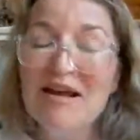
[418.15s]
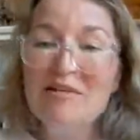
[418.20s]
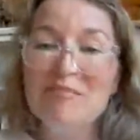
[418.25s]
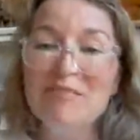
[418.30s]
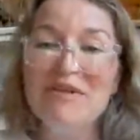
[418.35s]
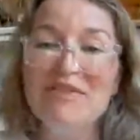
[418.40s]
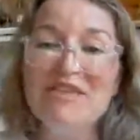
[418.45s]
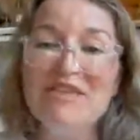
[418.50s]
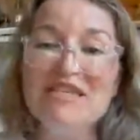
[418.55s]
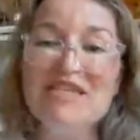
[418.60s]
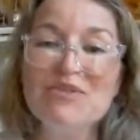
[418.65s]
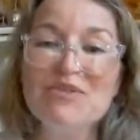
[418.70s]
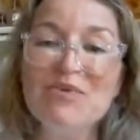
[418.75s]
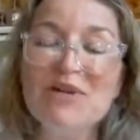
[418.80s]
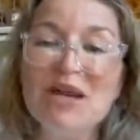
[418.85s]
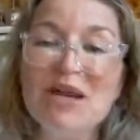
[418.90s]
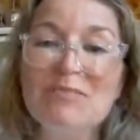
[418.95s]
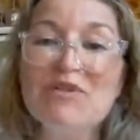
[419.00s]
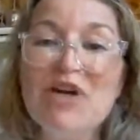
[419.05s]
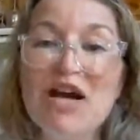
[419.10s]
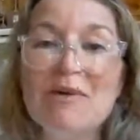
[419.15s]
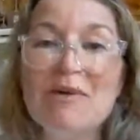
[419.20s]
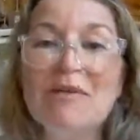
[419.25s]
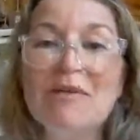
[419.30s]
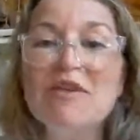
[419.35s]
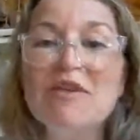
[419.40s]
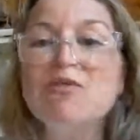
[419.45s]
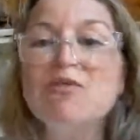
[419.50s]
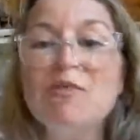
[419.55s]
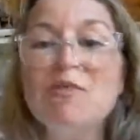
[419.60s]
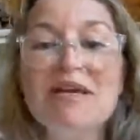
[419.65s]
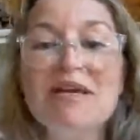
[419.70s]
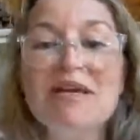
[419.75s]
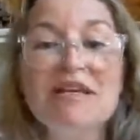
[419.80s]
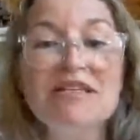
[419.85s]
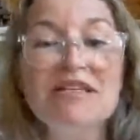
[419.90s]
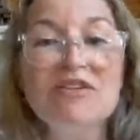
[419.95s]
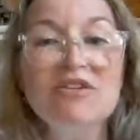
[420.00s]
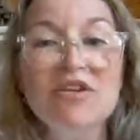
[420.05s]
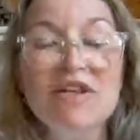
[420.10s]
But this is what I'm talking about. This would be
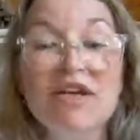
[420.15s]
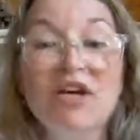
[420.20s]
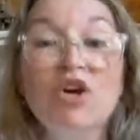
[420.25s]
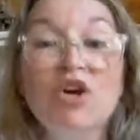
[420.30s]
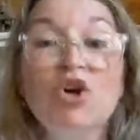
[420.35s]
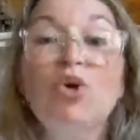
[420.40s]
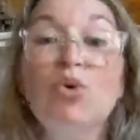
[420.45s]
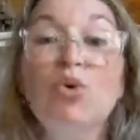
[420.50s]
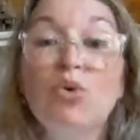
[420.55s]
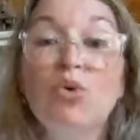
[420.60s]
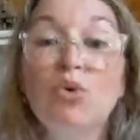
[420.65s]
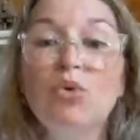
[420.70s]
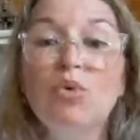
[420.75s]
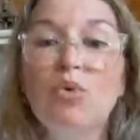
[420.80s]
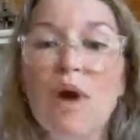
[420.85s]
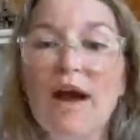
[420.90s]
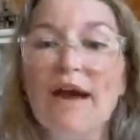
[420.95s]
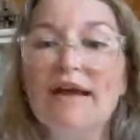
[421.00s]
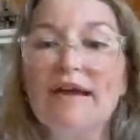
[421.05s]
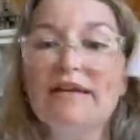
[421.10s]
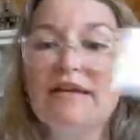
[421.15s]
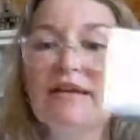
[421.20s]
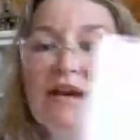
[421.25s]
considered like a cool white.